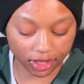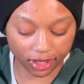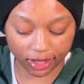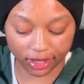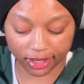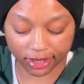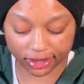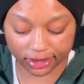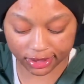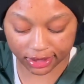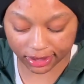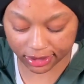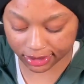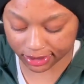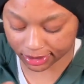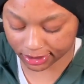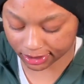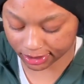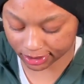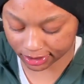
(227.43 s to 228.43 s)
As y'all
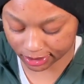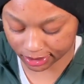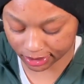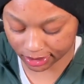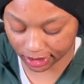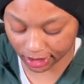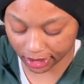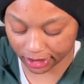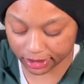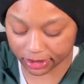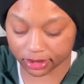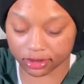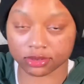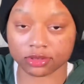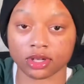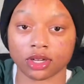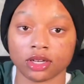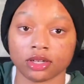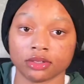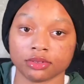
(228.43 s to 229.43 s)
can see, I
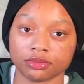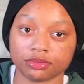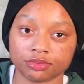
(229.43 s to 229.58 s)
don't, oh.